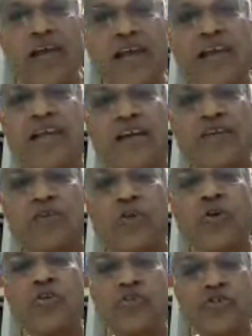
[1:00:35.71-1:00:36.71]
and
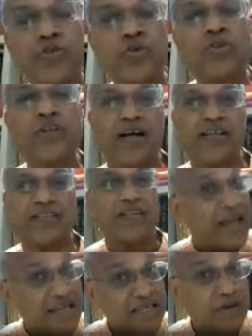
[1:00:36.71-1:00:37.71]
those shudras
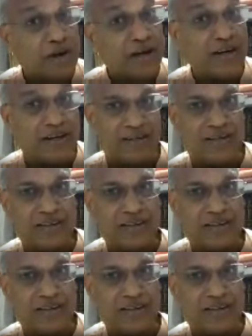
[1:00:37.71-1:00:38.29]
as a varna,